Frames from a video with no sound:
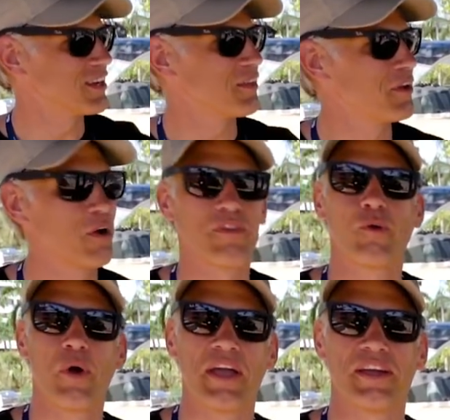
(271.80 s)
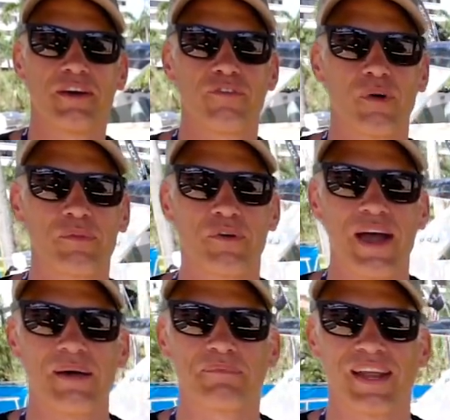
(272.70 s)
They're on their way here from the
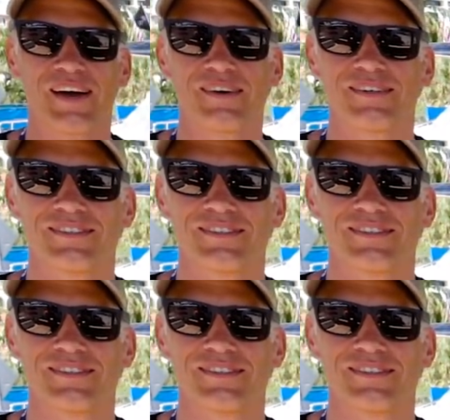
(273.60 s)
ramp now.